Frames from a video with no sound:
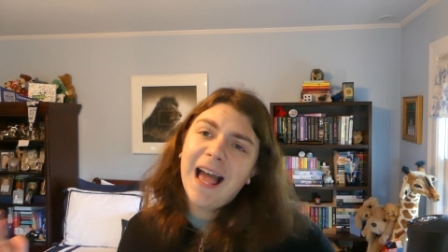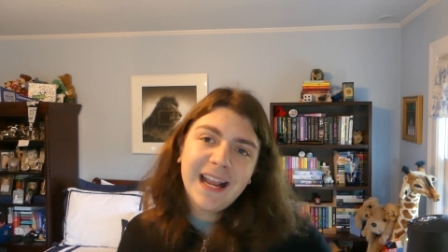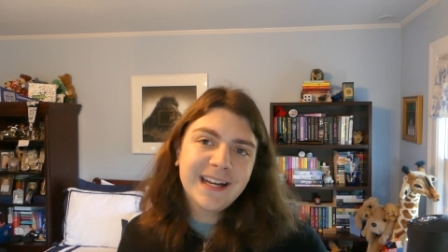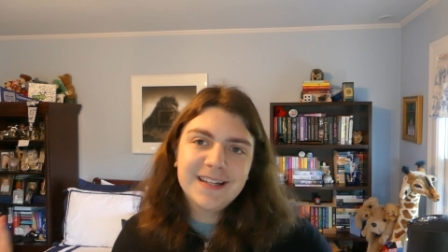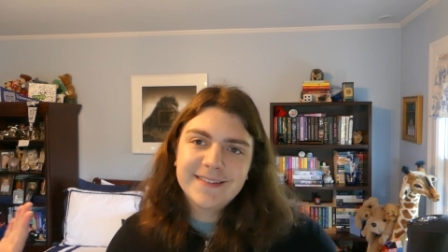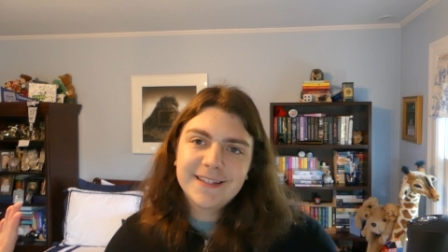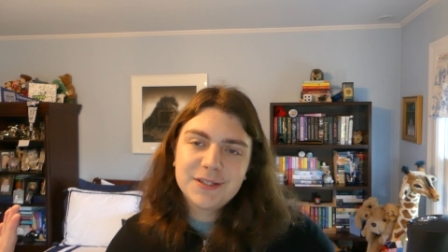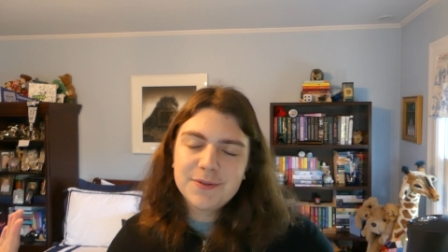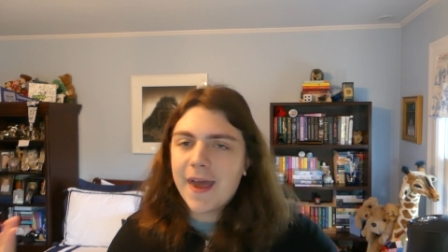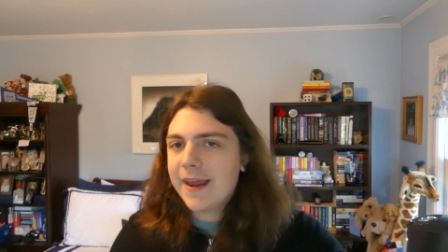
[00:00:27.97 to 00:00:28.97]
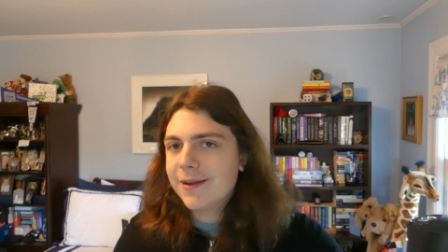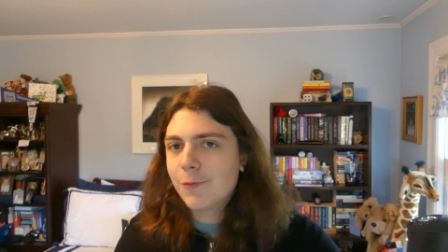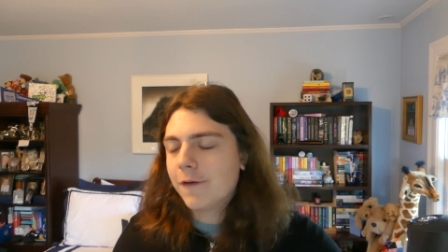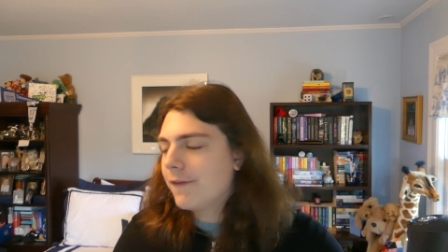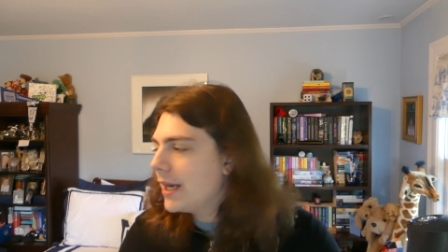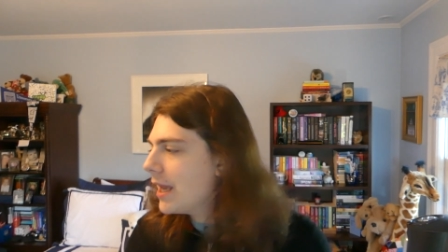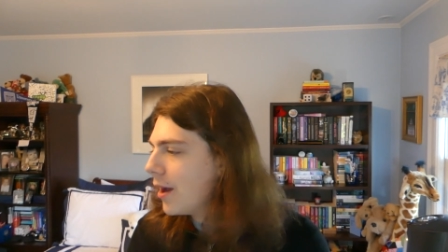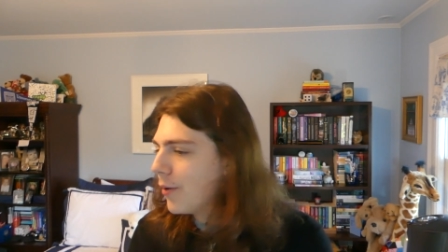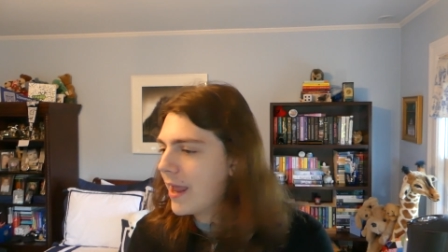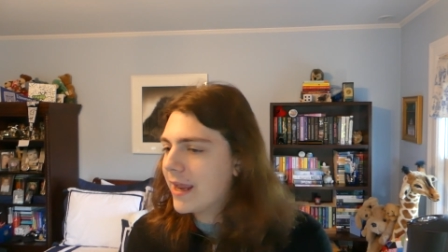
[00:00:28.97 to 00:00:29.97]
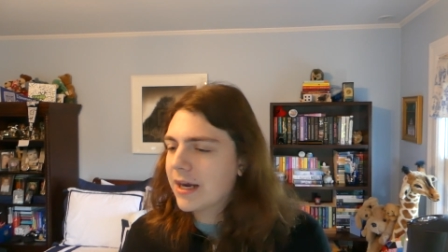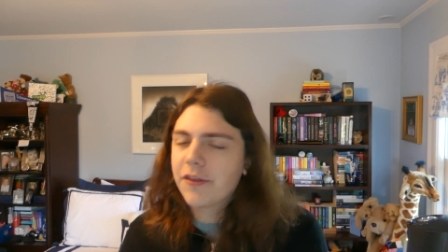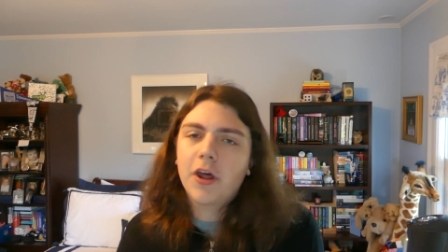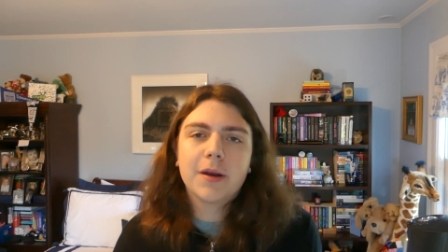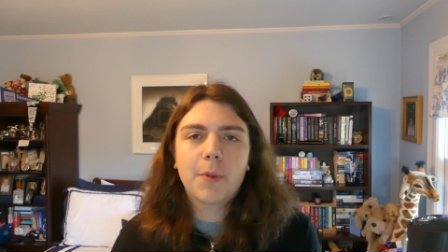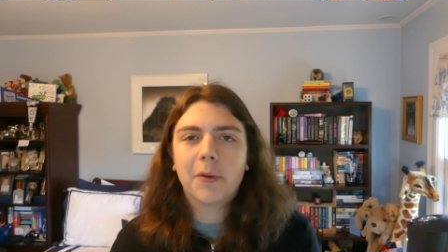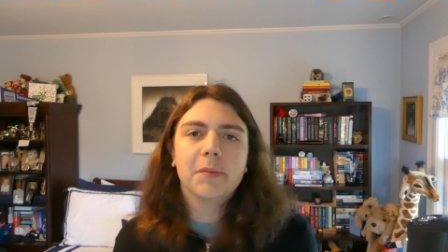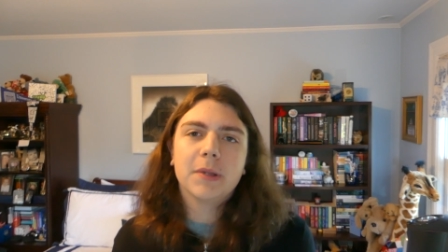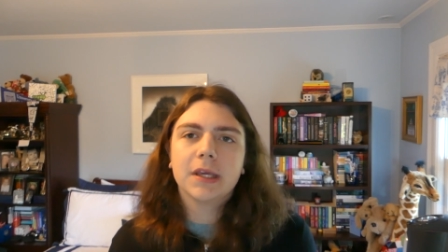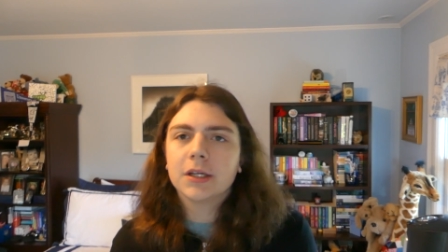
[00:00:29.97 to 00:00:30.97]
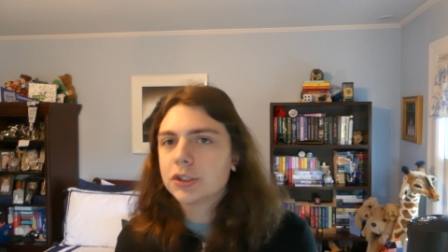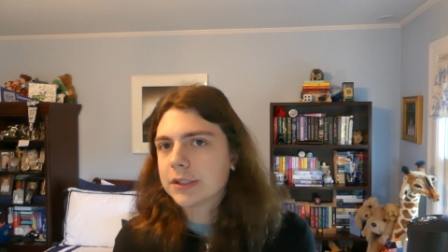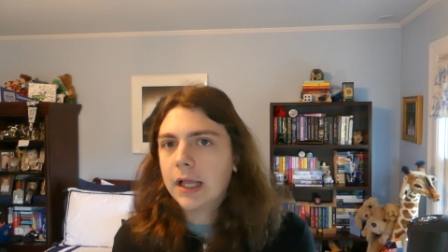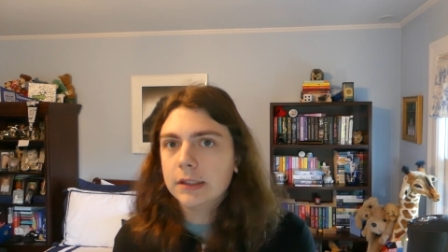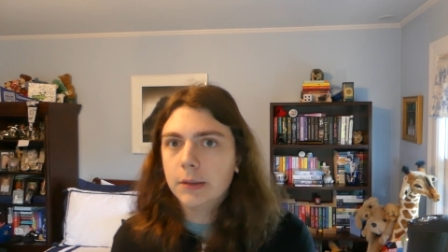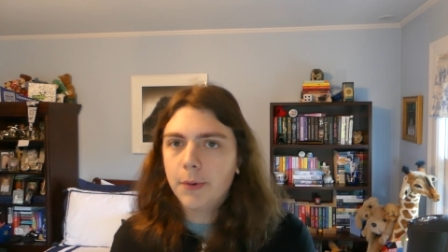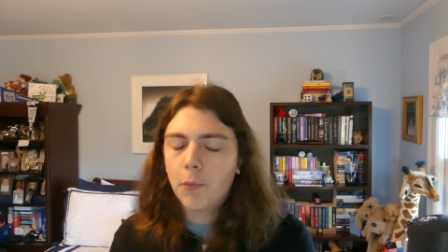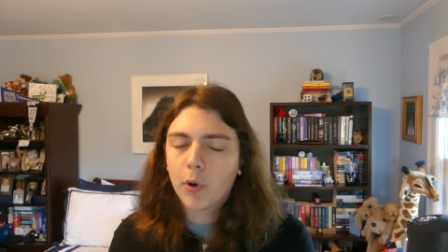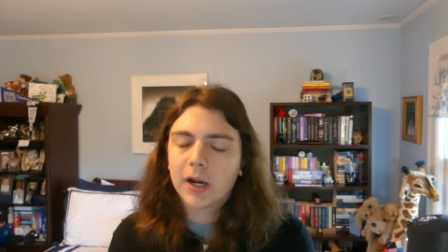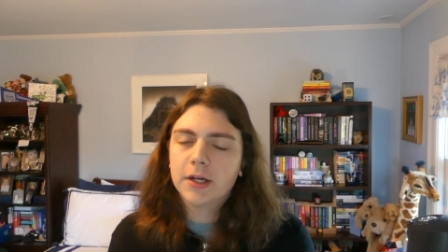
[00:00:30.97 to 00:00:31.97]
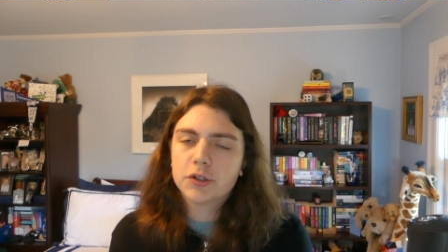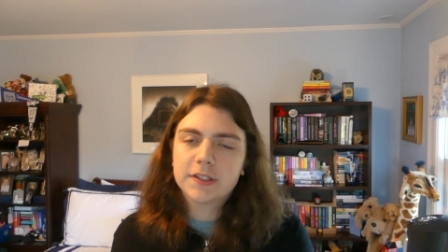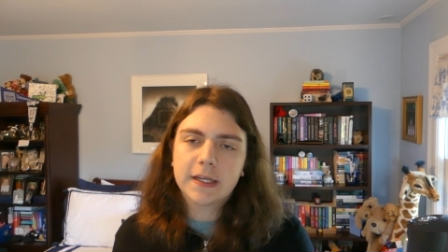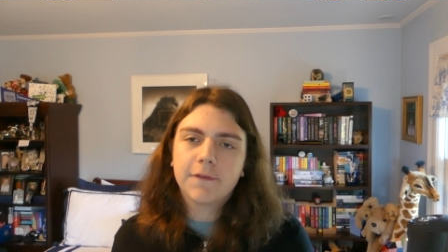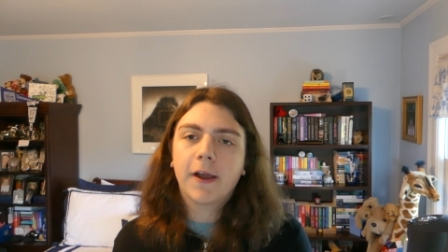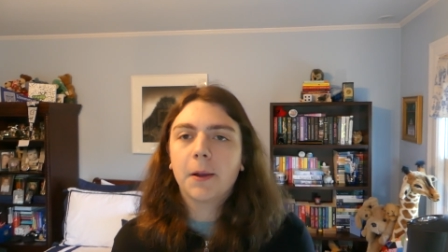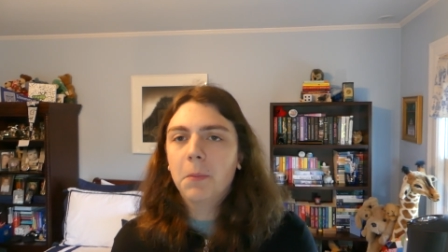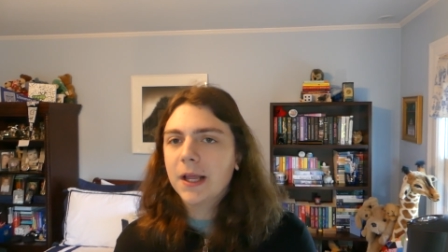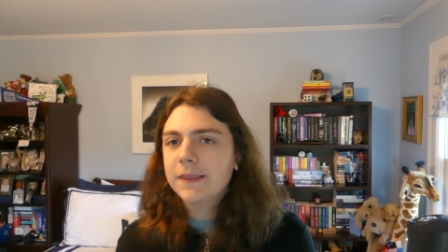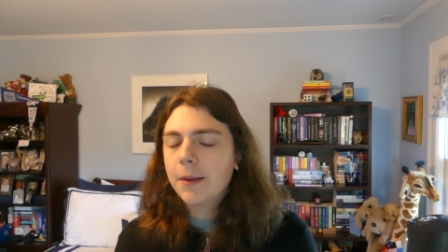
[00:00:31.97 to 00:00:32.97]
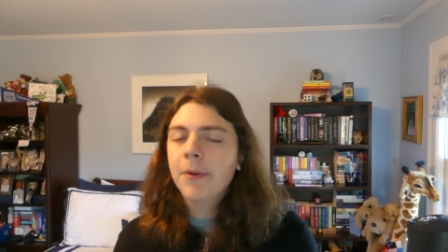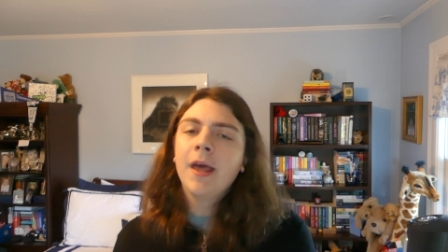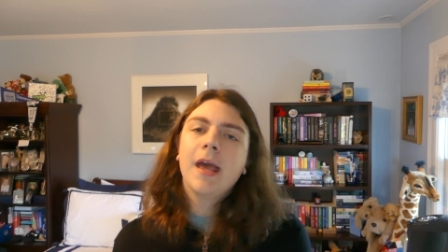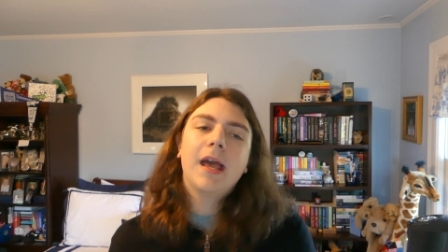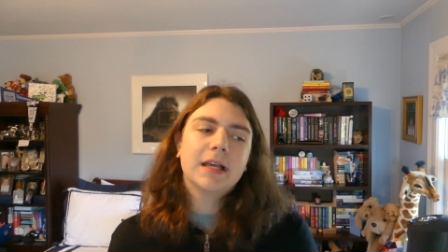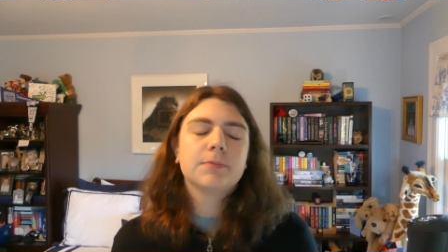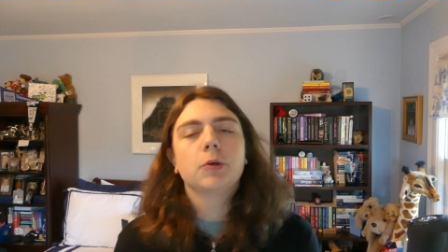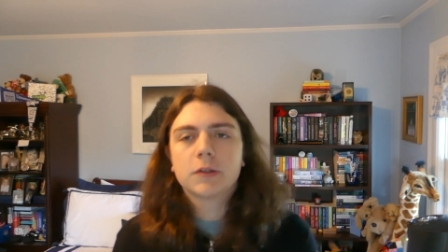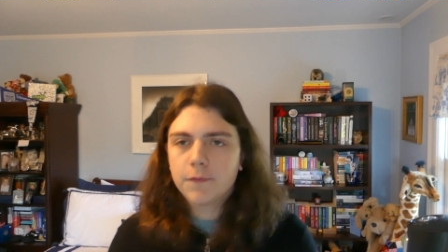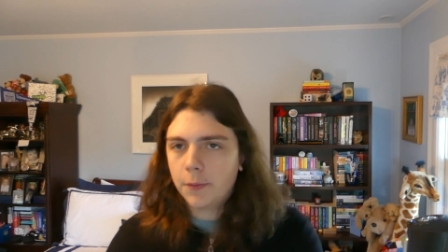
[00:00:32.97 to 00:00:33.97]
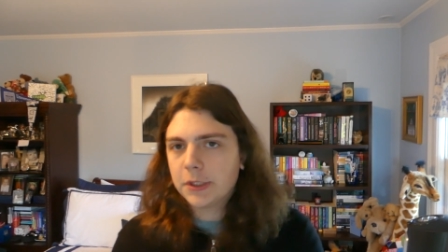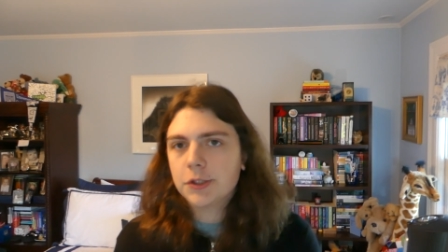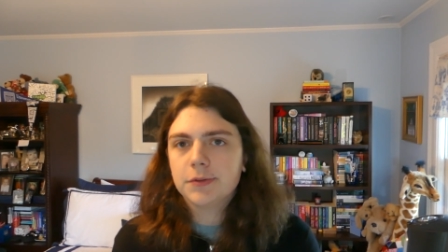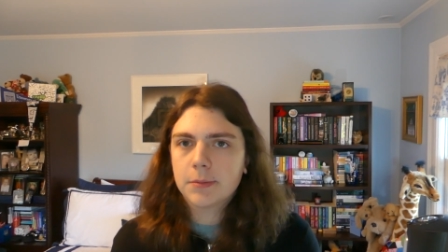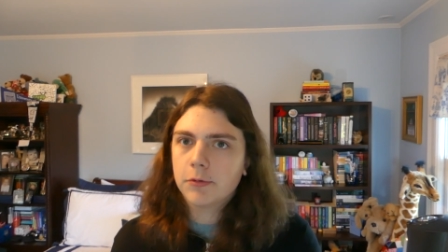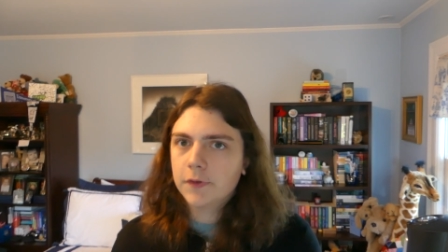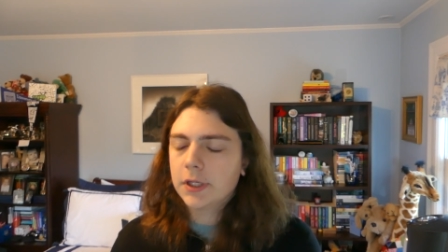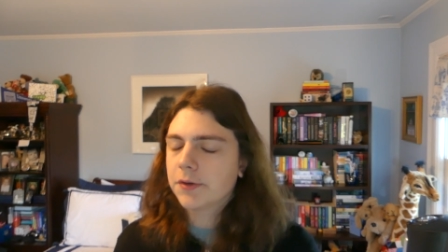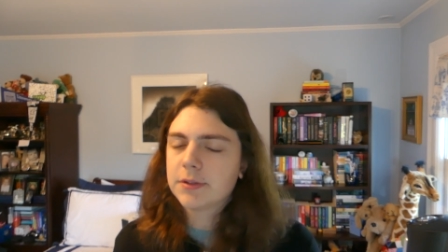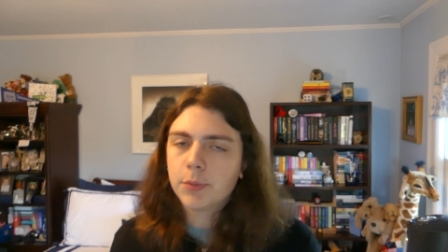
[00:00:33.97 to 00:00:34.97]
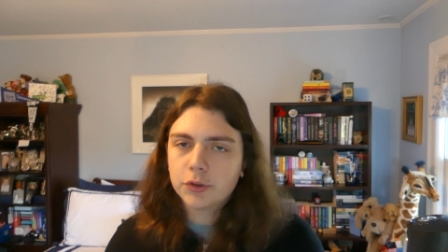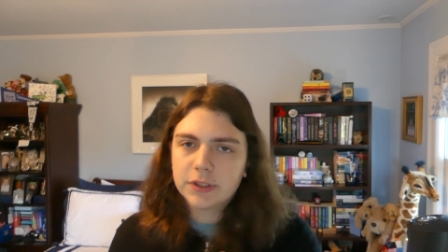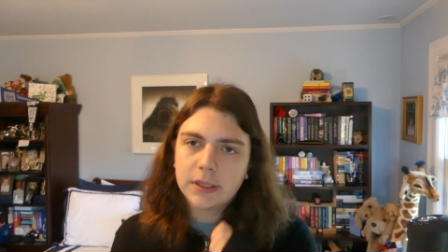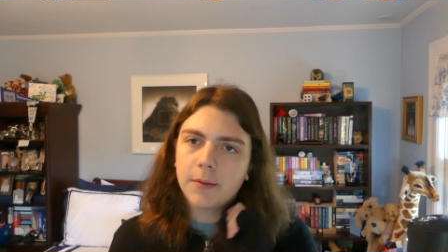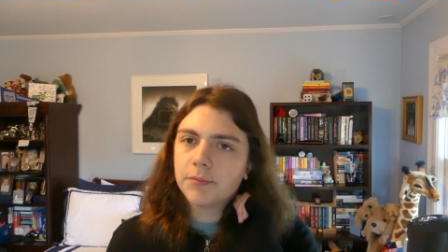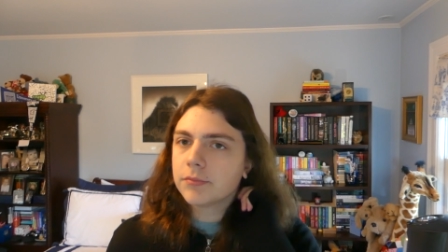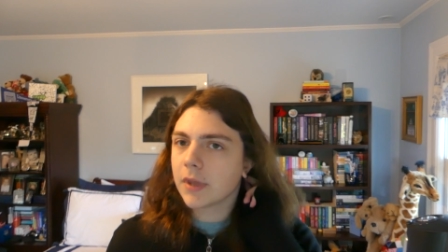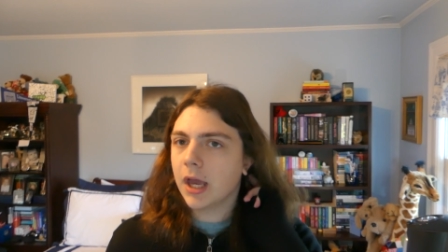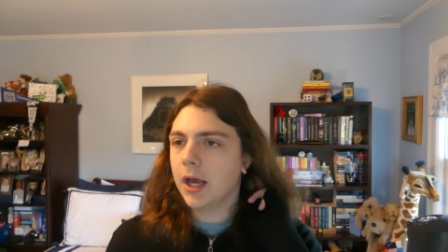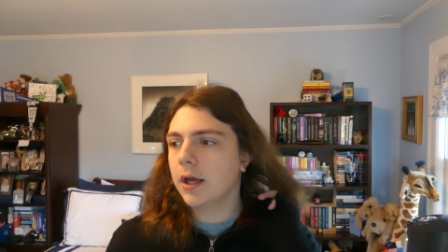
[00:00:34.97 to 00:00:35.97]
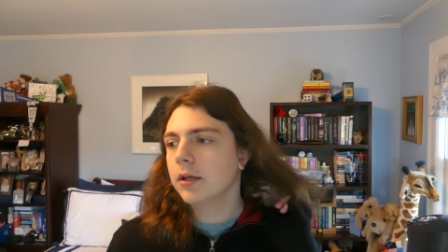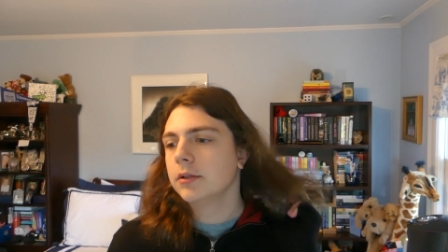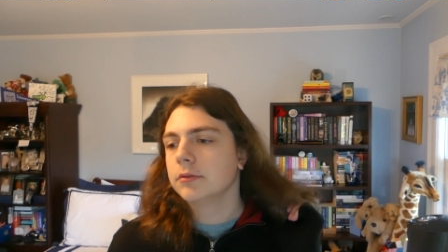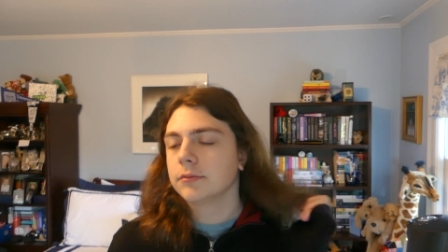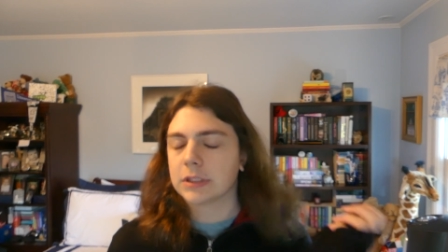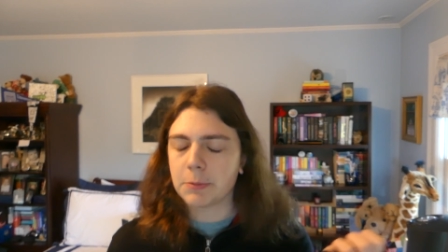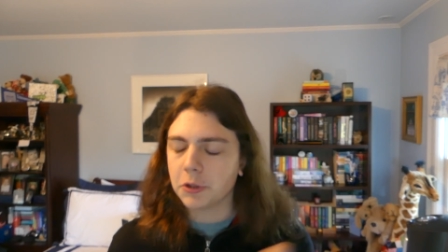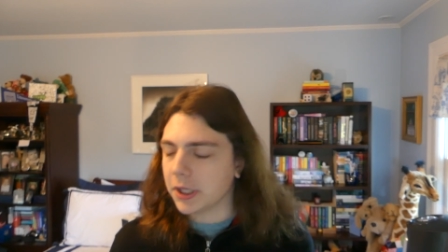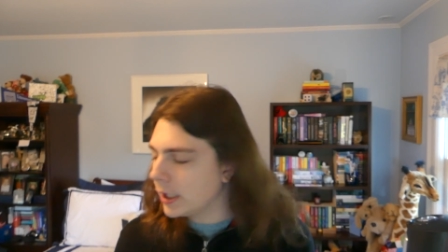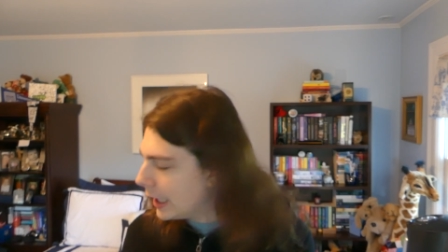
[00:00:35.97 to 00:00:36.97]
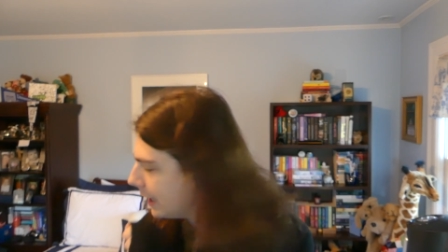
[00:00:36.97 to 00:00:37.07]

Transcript: I can easily do that in one video, and I thought it'd probably be just a little bit more interesting if I combined them, as opposed to filming two separate videos and posting them uh, separately.